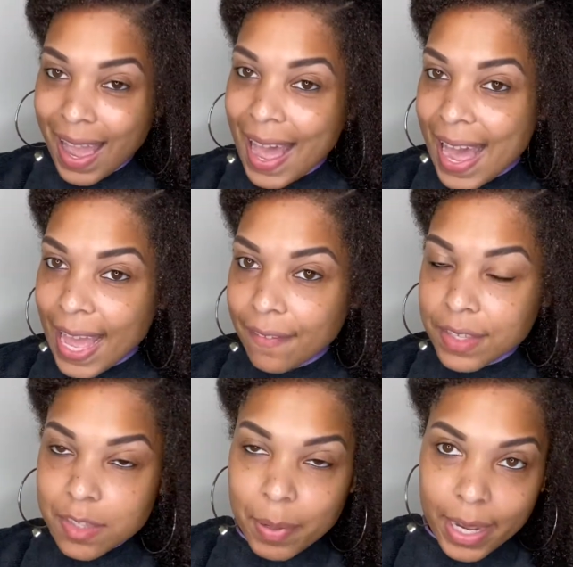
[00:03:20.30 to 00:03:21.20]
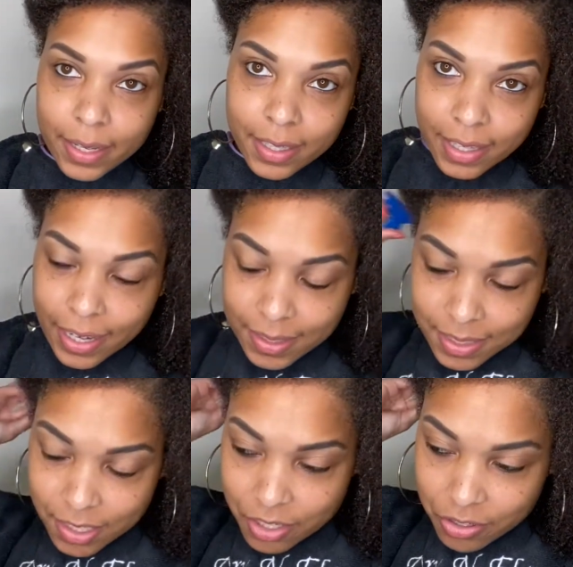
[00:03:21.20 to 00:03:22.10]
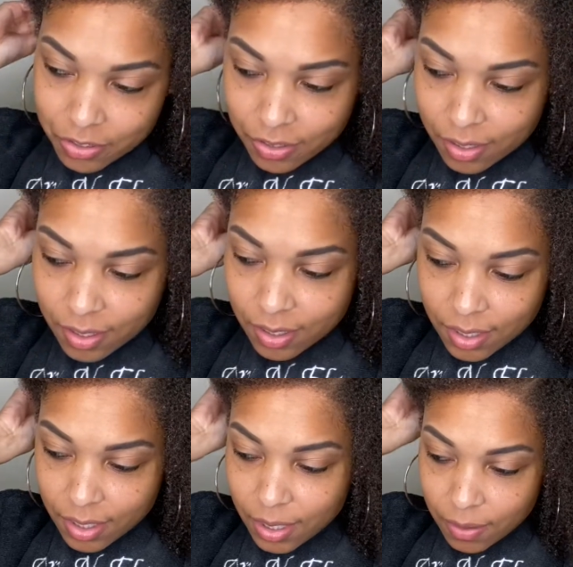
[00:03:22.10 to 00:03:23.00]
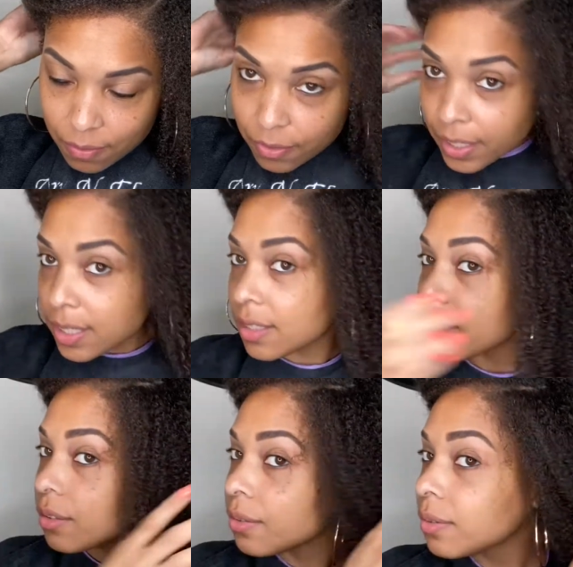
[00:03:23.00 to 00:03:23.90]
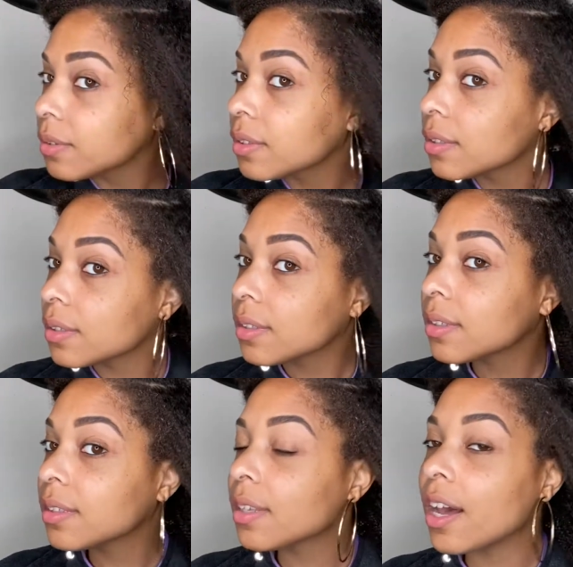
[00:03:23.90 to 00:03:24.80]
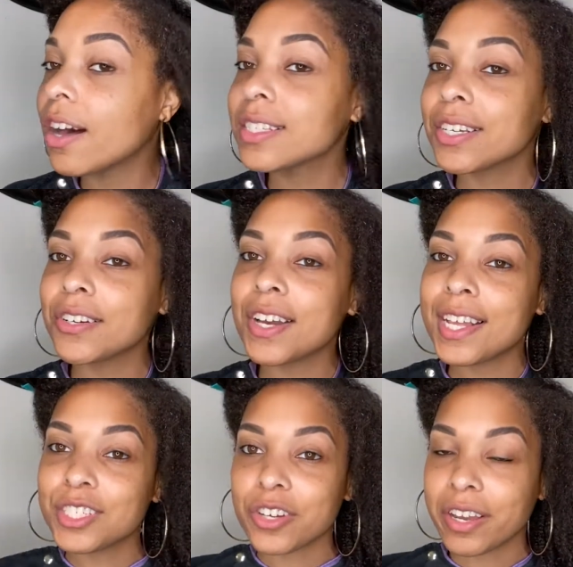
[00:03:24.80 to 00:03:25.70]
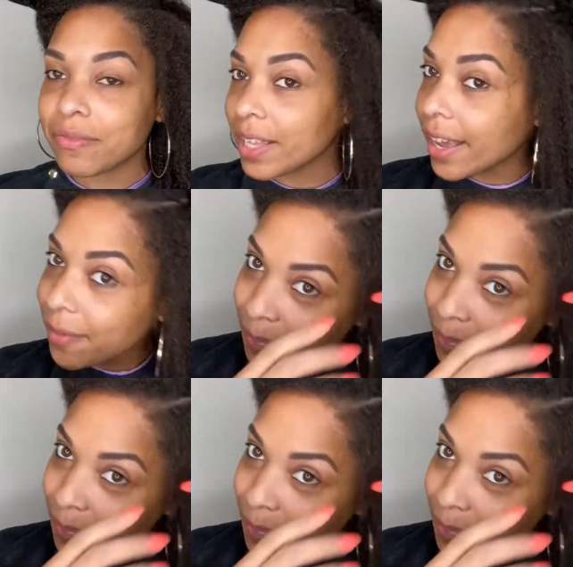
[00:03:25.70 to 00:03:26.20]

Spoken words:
I have this pocket that I still forget to use. Also, dry and fly.